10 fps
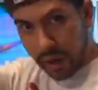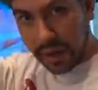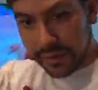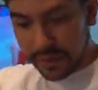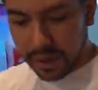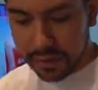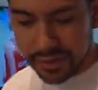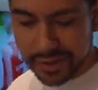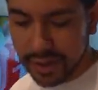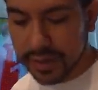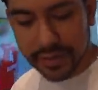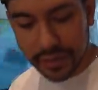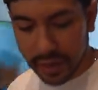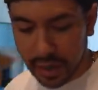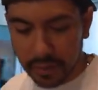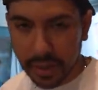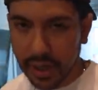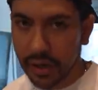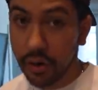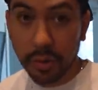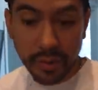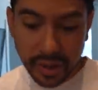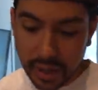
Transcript: All right, so I was just on Instagram like I normally